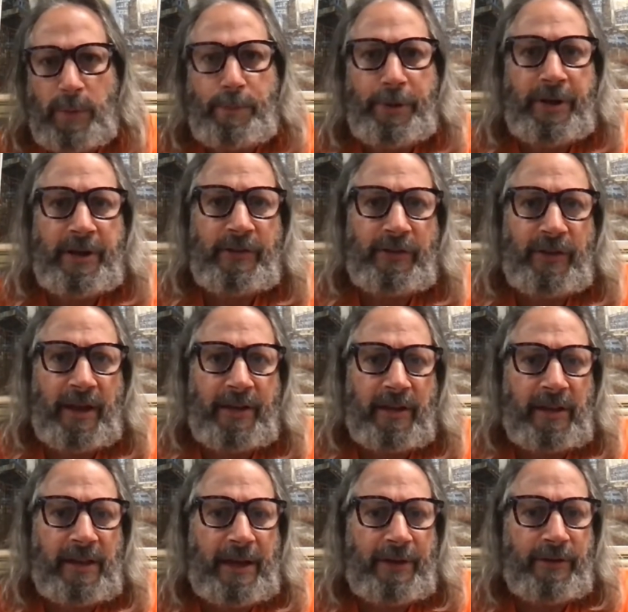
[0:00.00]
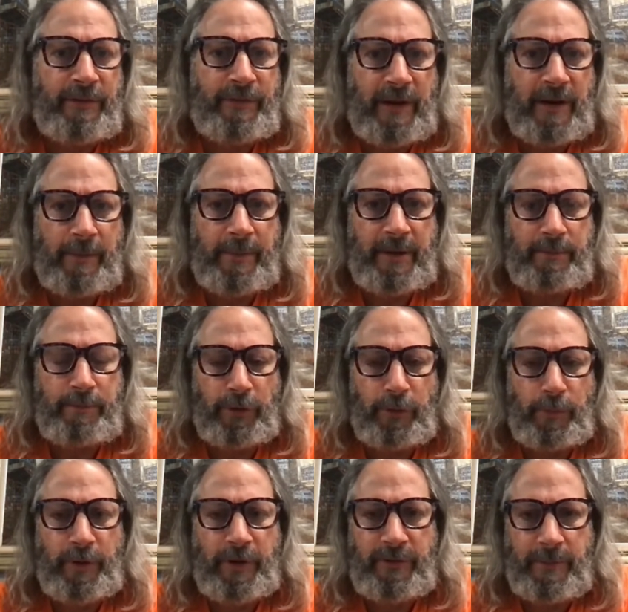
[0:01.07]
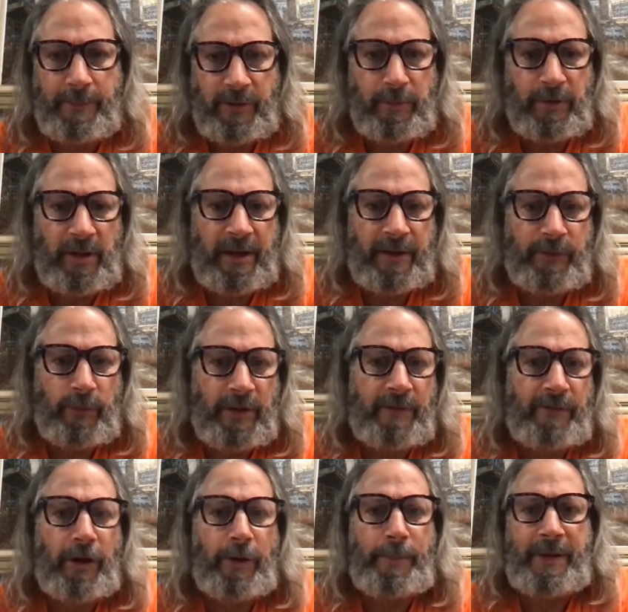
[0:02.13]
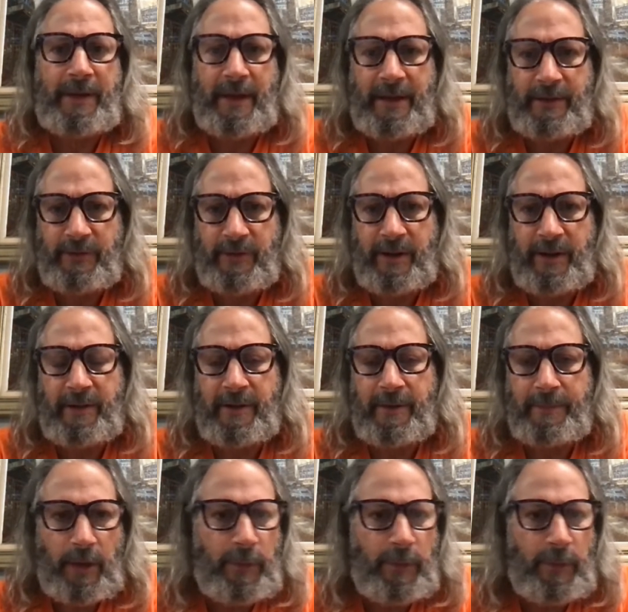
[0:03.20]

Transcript: We put inside the cloud environment Blue Prism. Some clients want to have RPA inside there.